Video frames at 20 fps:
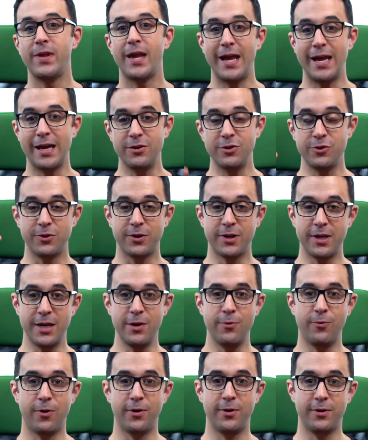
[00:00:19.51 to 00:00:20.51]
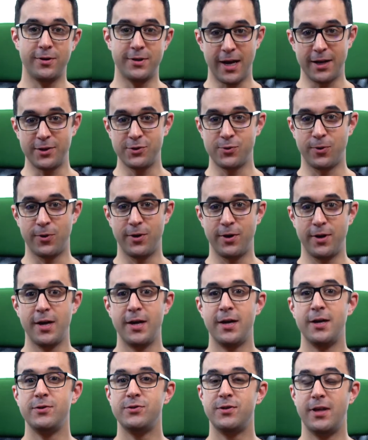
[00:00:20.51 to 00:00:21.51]
and your keyword or text word
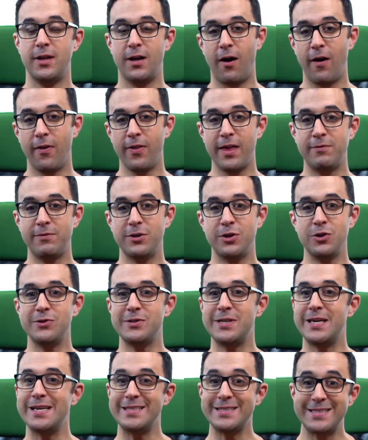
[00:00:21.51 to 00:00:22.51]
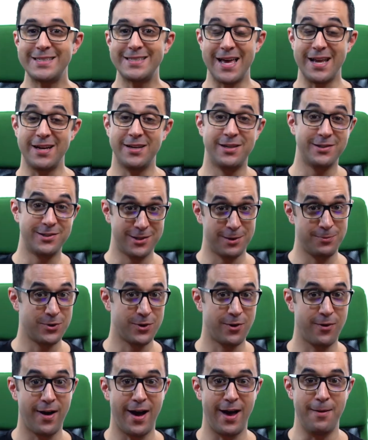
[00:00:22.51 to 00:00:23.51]
so that all they have to do is hit send to
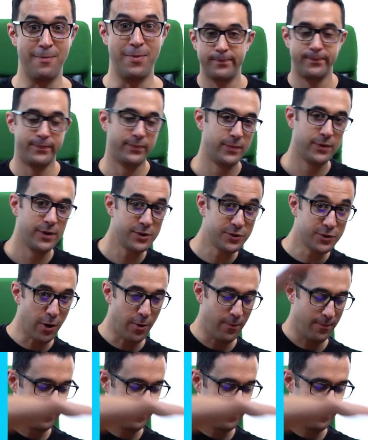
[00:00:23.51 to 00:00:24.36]
subscribe. Let's go.